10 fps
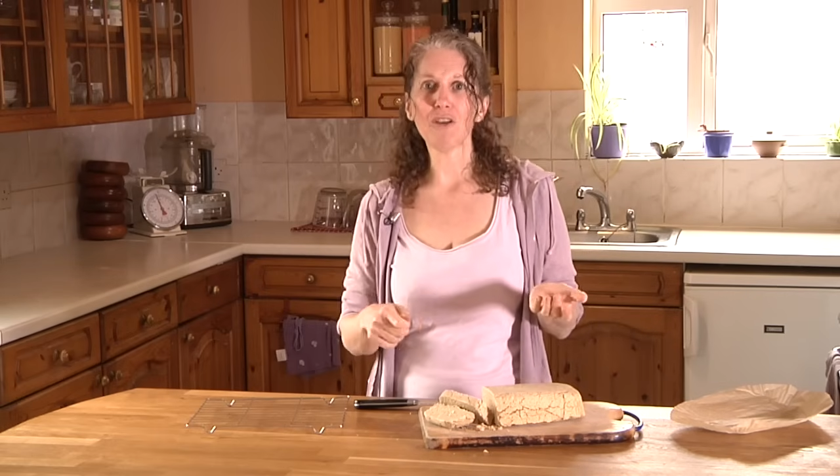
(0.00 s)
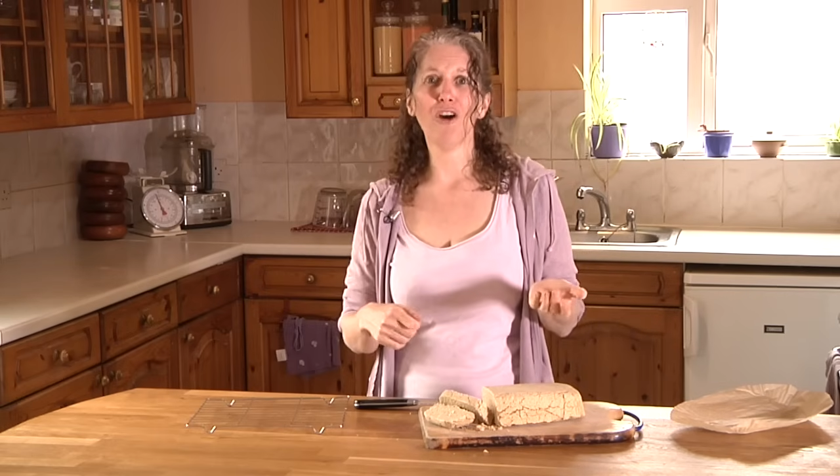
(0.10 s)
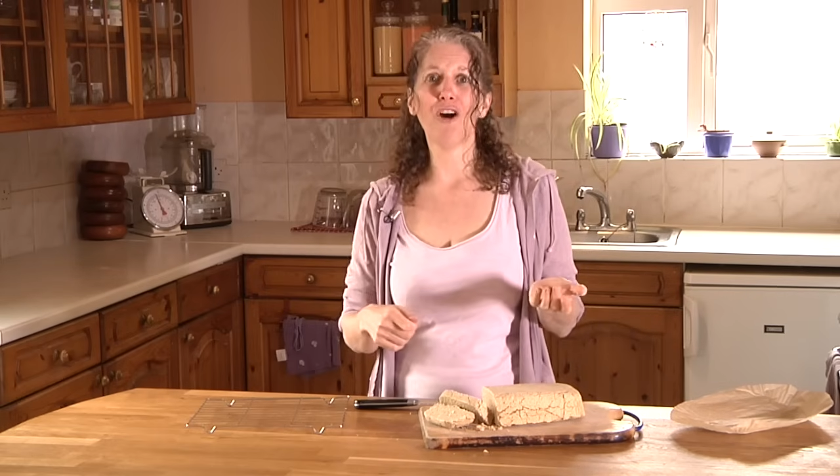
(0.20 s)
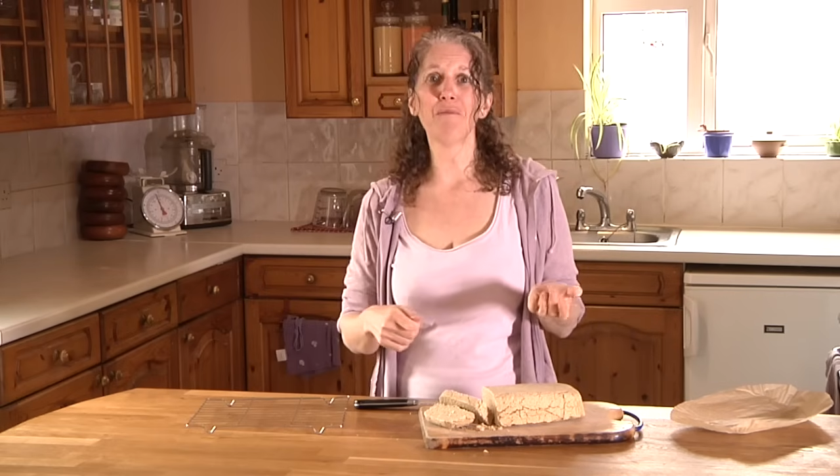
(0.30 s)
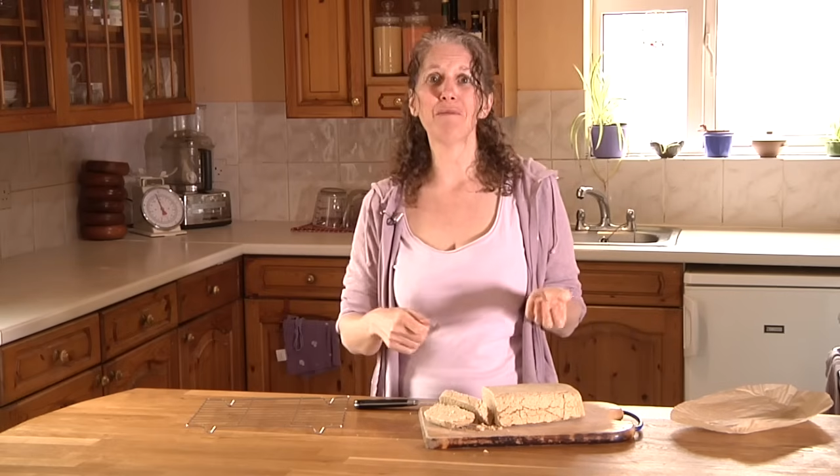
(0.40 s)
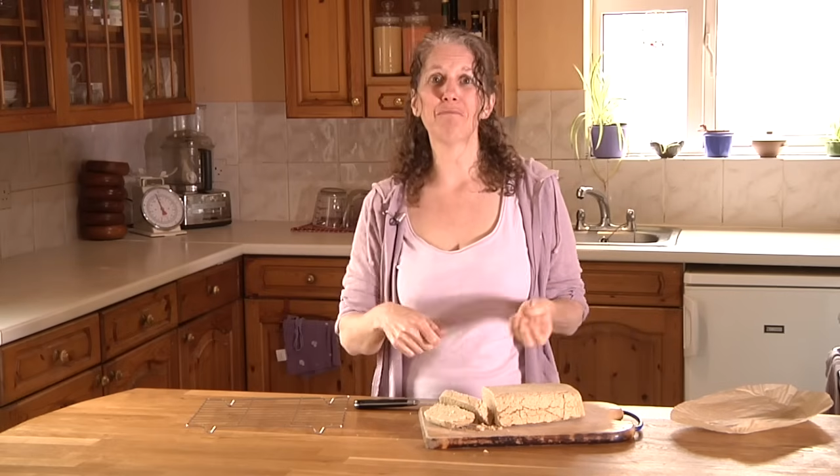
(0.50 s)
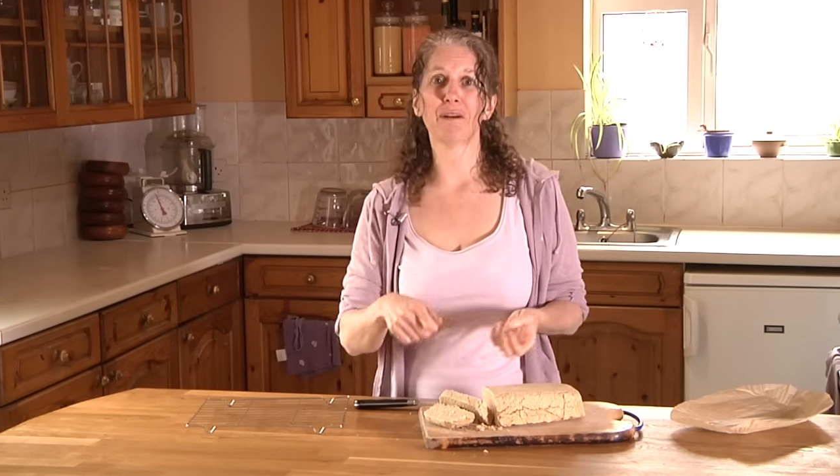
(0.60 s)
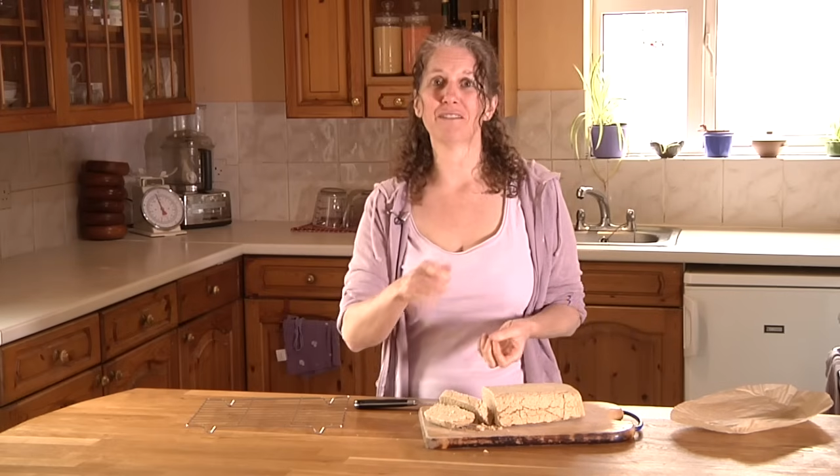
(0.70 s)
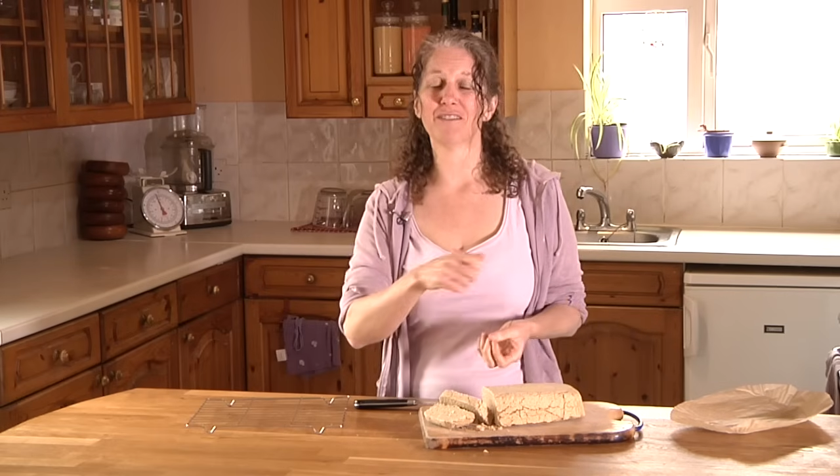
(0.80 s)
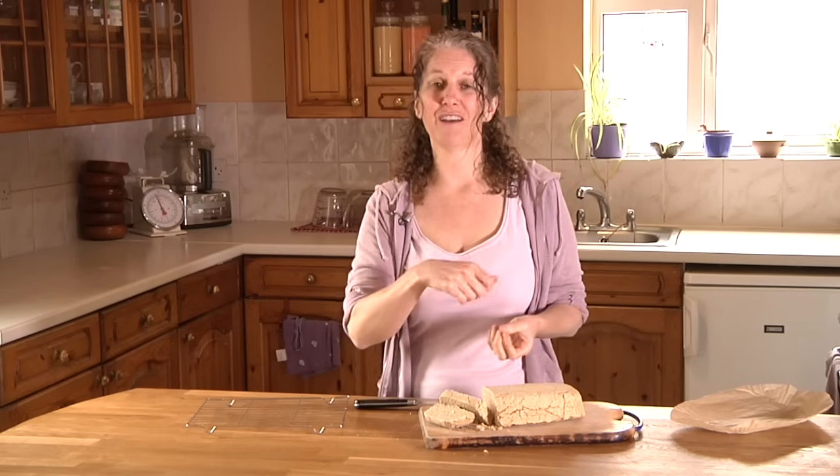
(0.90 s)
almond
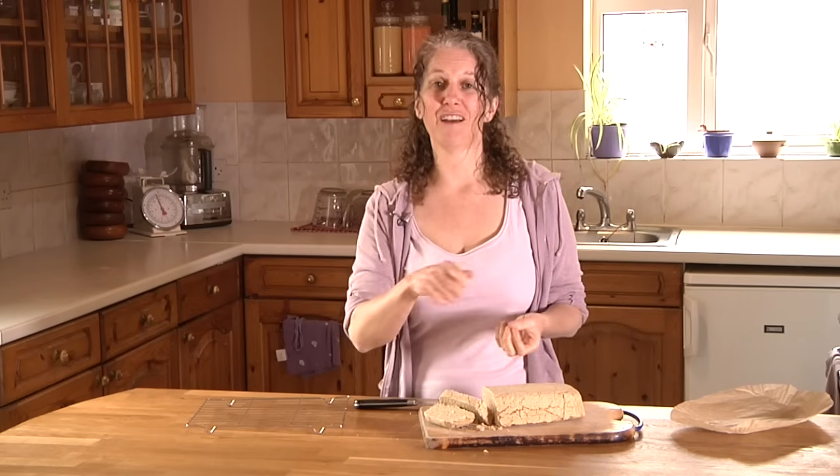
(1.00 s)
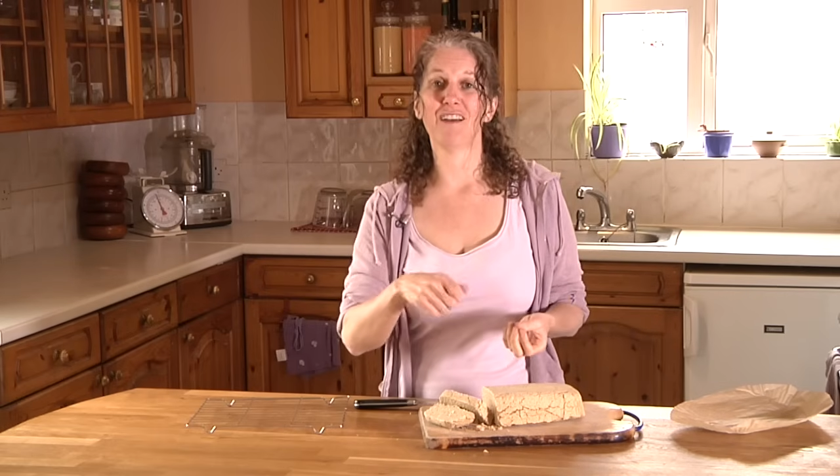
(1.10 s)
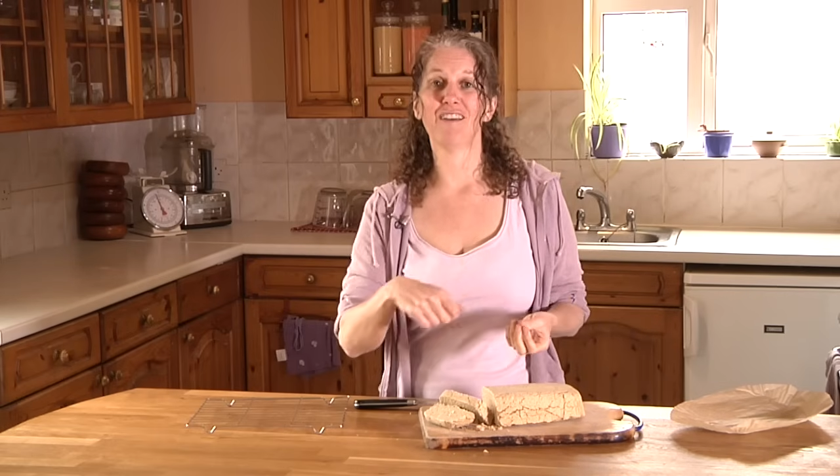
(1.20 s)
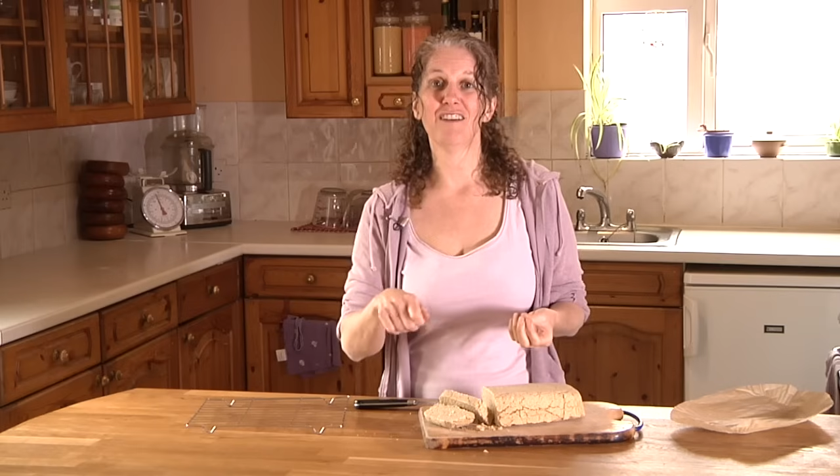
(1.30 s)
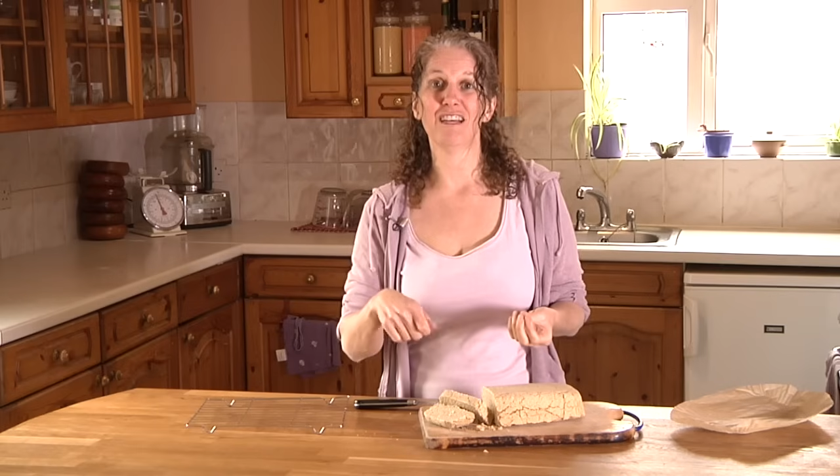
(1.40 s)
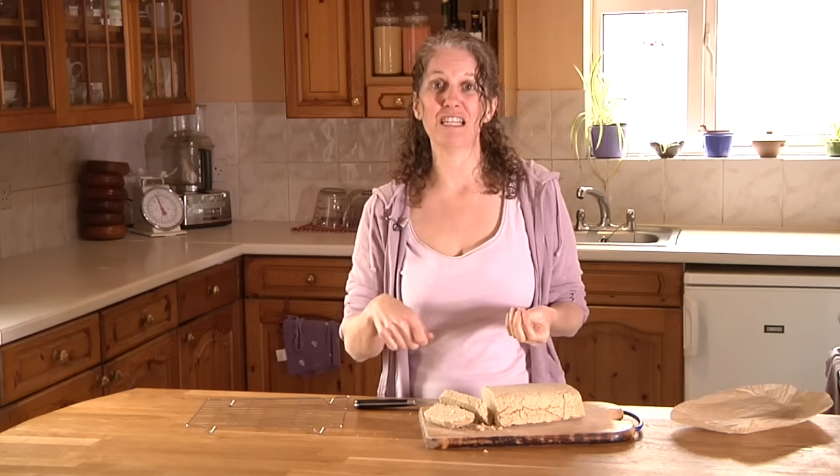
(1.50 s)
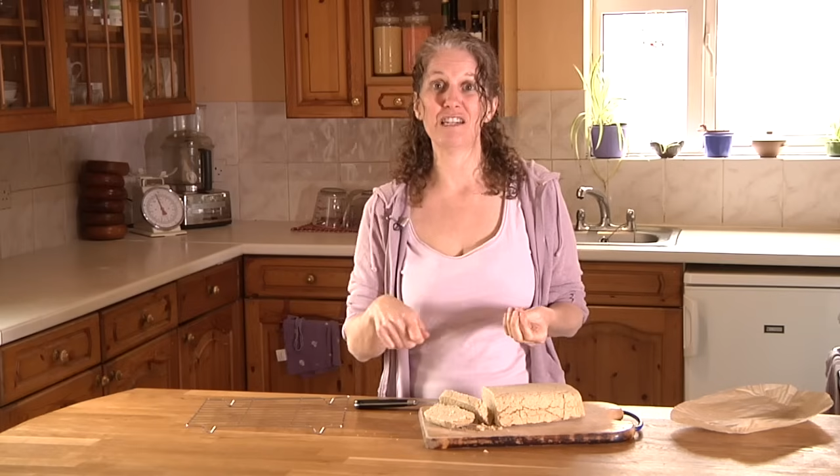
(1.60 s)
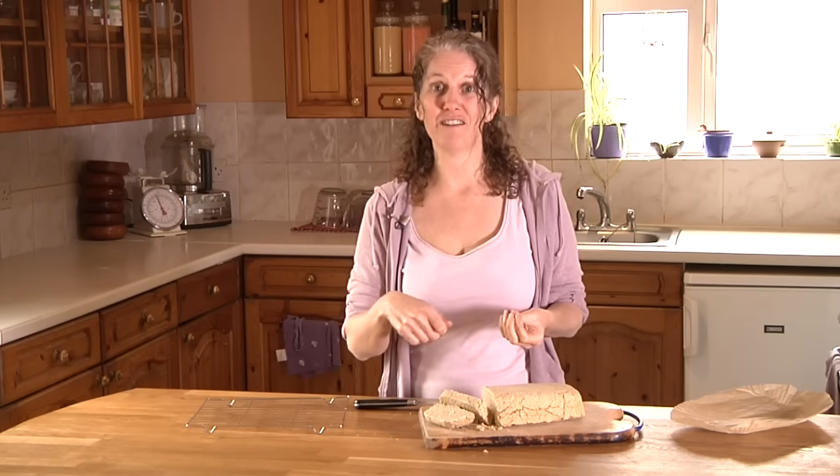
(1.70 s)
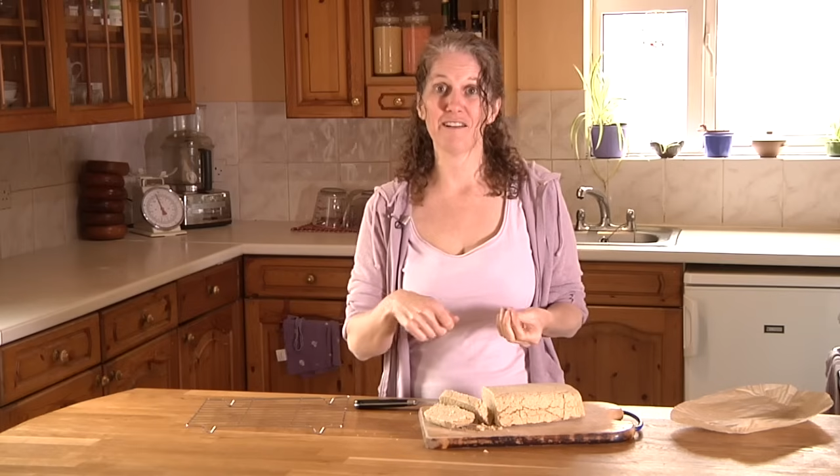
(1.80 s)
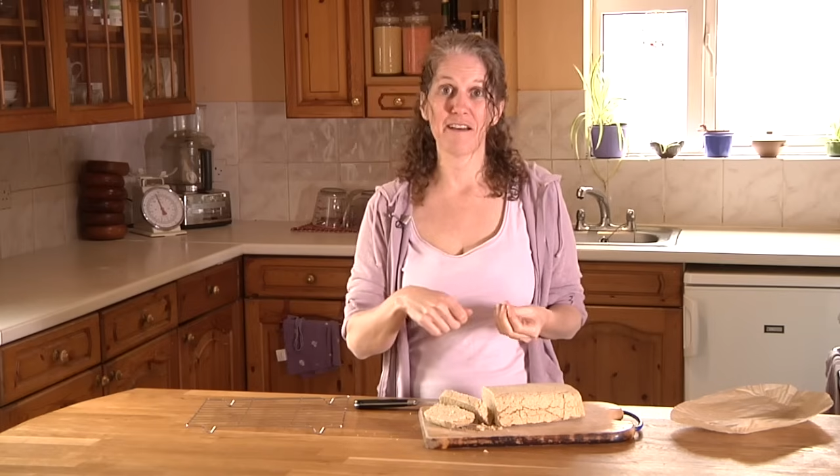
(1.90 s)
butter and
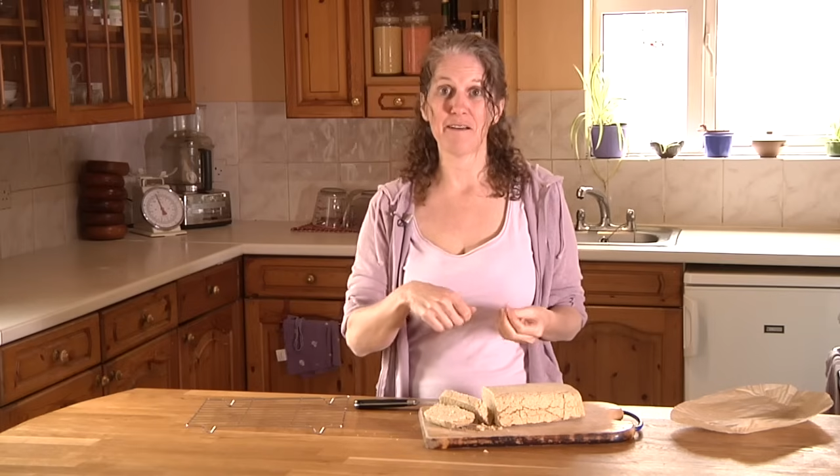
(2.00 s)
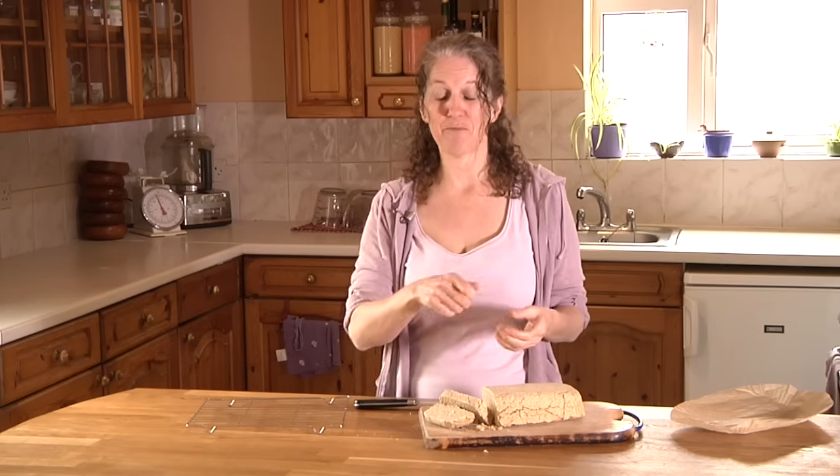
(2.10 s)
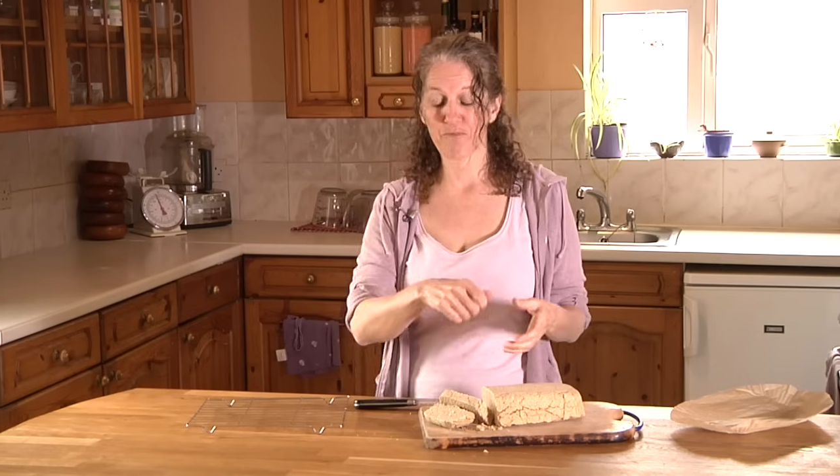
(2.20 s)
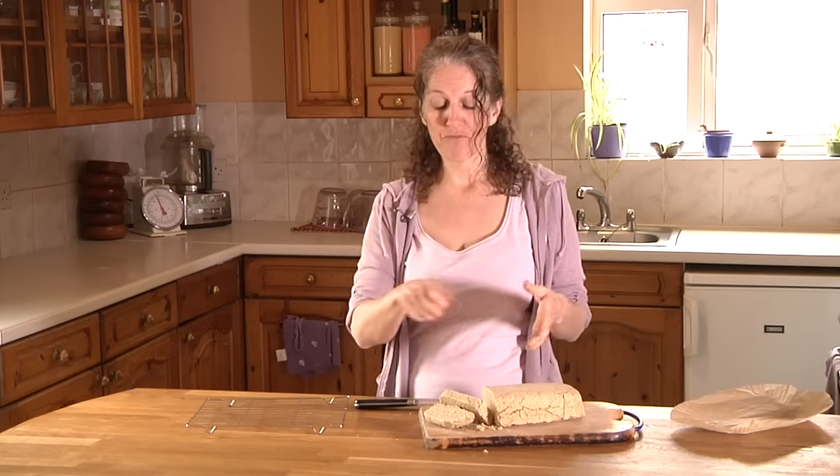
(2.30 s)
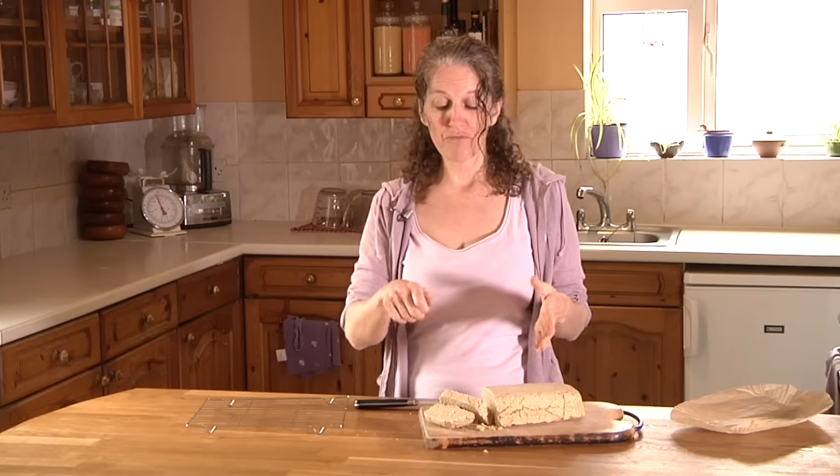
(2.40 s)
jam